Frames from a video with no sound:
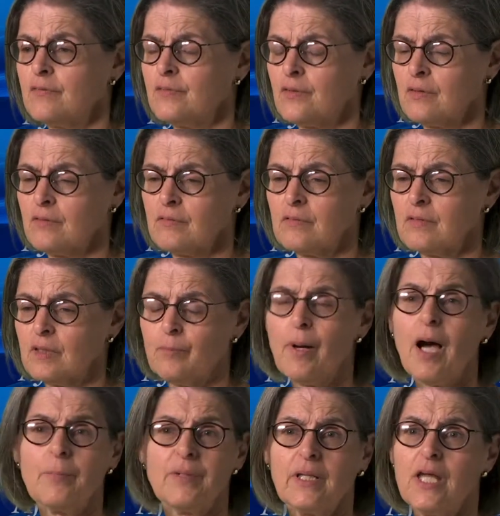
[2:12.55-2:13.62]
the
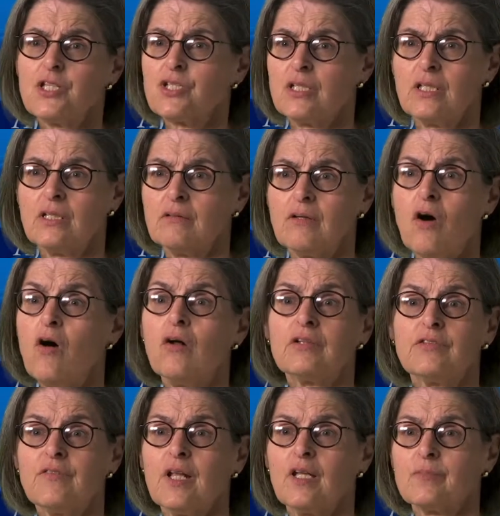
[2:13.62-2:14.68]
population in all
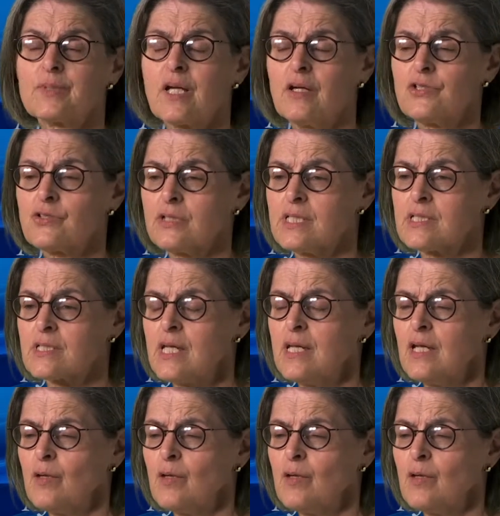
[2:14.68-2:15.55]
developed countries.